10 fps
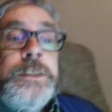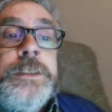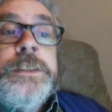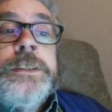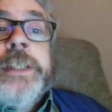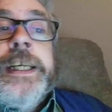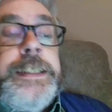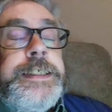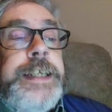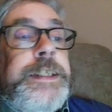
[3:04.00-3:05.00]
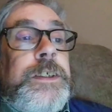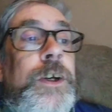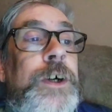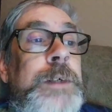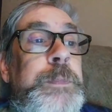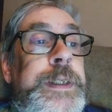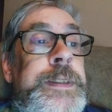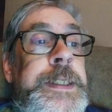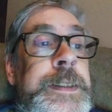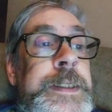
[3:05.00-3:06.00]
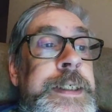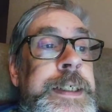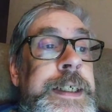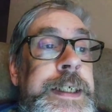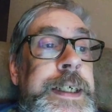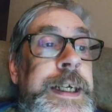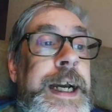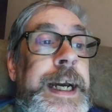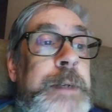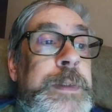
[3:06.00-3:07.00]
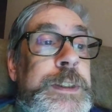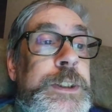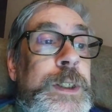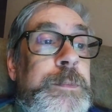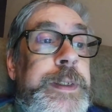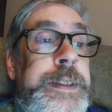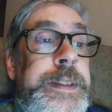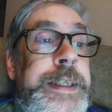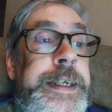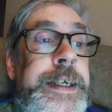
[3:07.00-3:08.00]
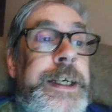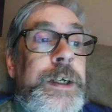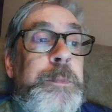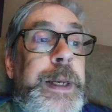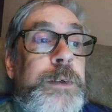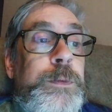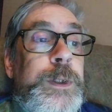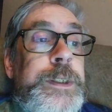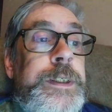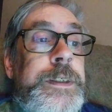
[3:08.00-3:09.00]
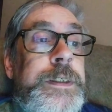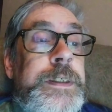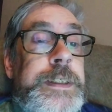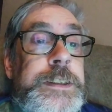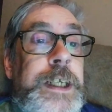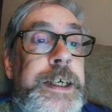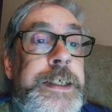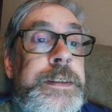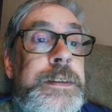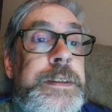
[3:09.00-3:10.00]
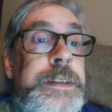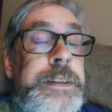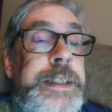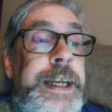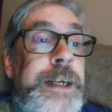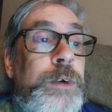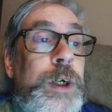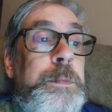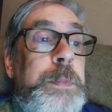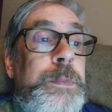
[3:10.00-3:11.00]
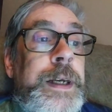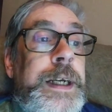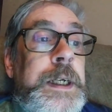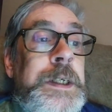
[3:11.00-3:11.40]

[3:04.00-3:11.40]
stayed together long, but I'm assuming that Aaron Benward, the son in that group, uh,